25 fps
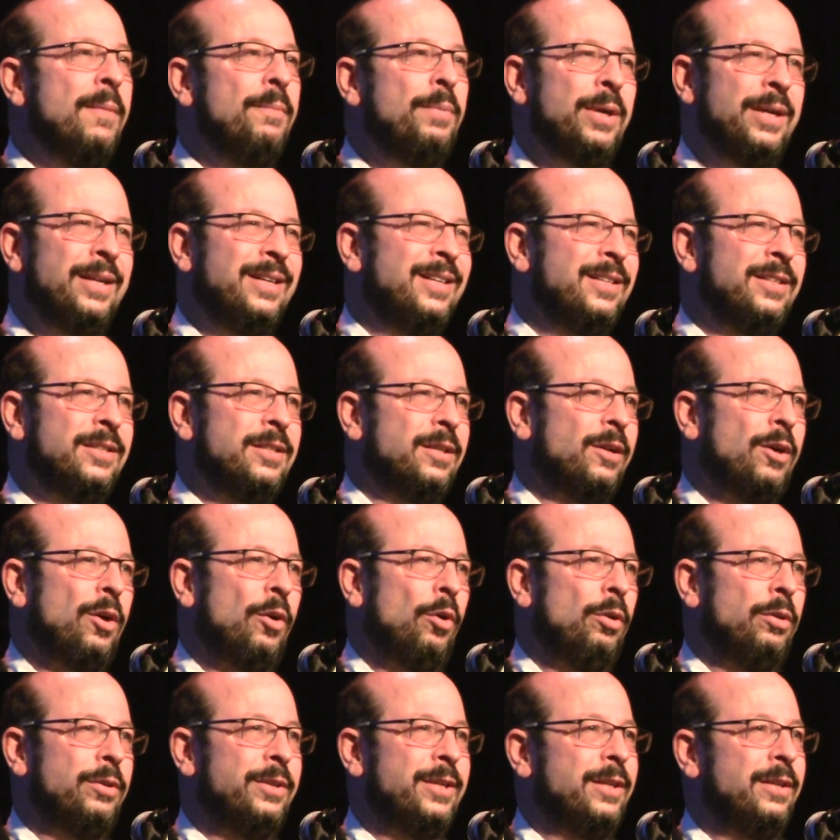putting it into
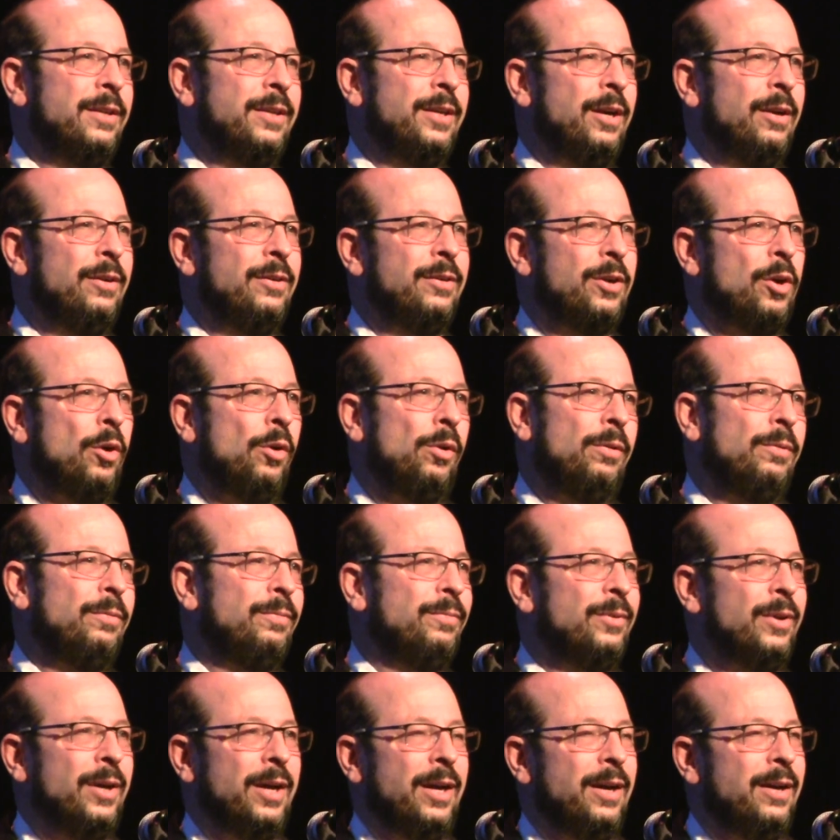coal, you know,
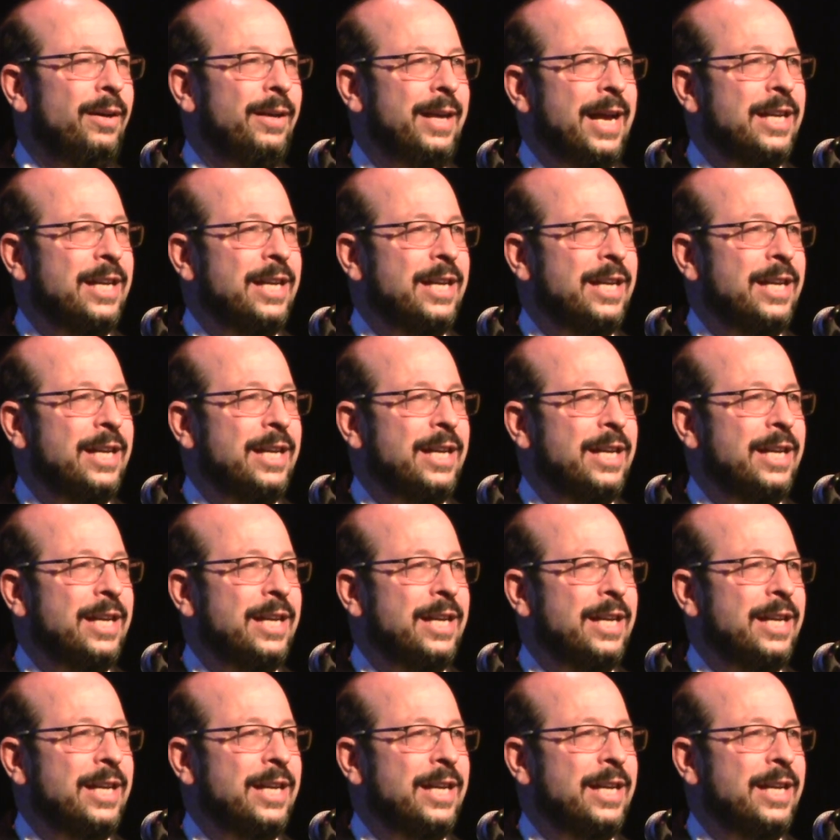coal uh,